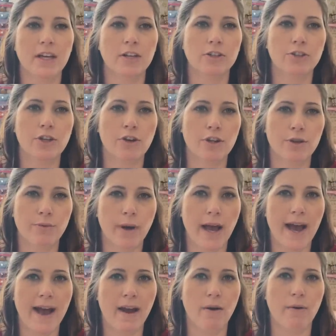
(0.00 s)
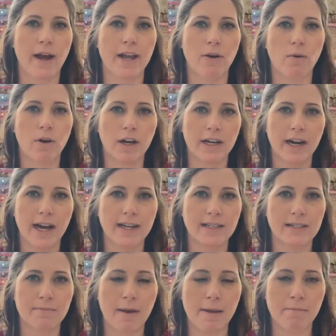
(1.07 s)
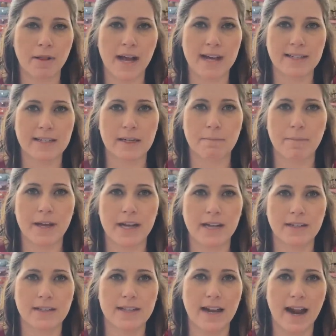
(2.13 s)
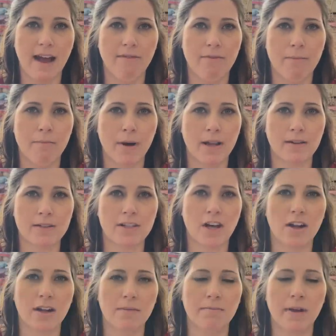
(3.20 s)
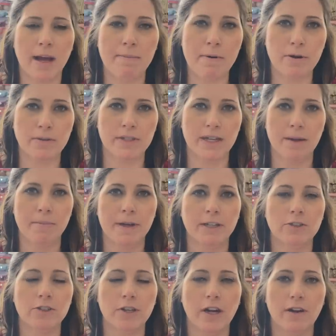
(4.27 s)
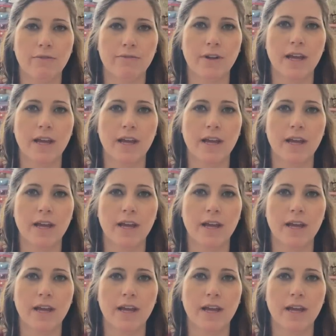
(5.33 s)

show you how I organized my plastic bins that have the months on them. I posted a picture of